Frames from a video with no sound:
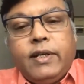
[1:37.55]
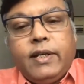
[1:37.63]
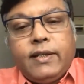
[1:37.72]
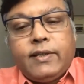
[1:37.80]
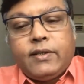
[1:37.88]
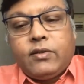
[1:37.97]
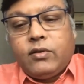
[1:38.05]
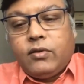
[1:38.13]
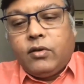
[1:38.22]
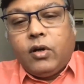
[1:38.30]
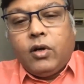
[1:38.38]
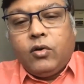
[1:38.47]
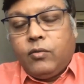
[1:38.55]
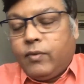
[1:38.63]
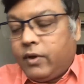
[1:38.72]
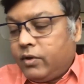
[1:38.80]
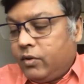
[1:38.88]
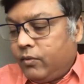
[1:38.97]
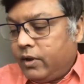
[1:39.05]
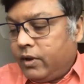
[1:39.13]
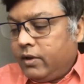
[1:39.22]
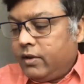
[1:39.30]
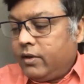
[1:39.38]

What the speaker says: deaths all over the world,